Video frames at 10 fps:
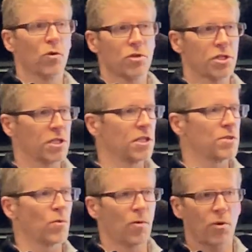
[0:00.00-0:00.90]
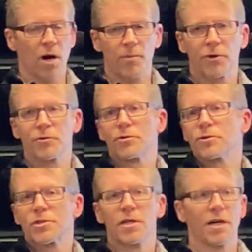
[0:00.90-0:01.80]
more seeds, more
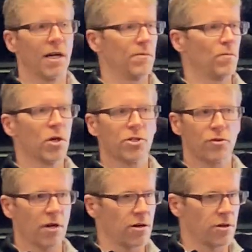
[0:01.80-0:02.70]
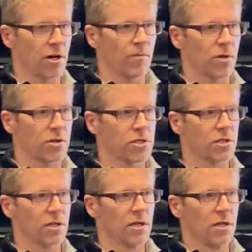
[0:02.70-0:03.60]
propagules and much greater numbers.
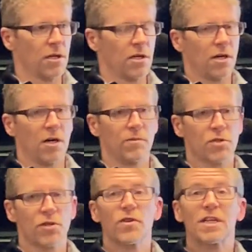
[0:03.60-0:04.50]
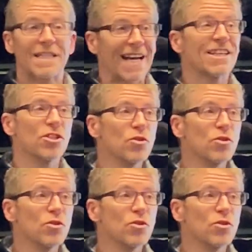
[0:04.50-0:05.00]
Um, so they tend